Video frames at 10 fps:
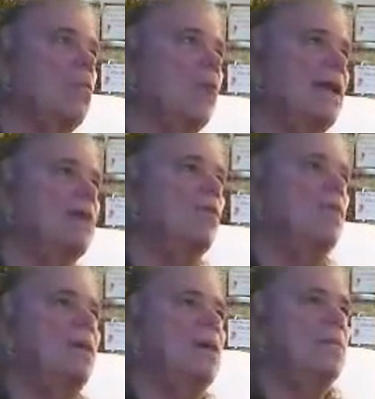when the
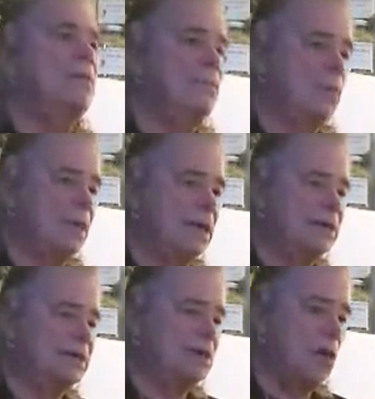people were going to
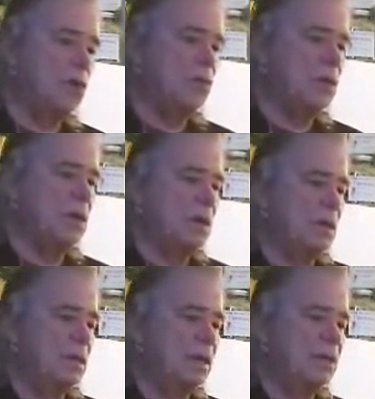stone
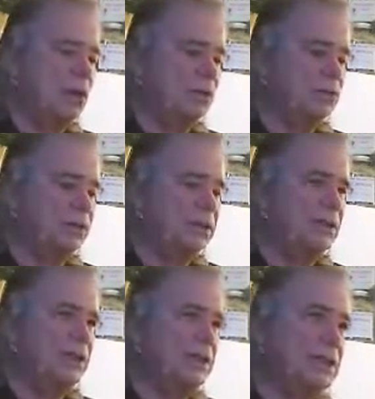the
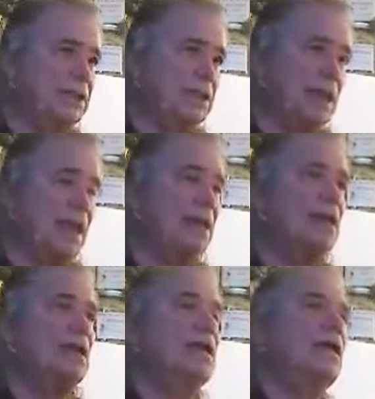adulteress, Jesus said,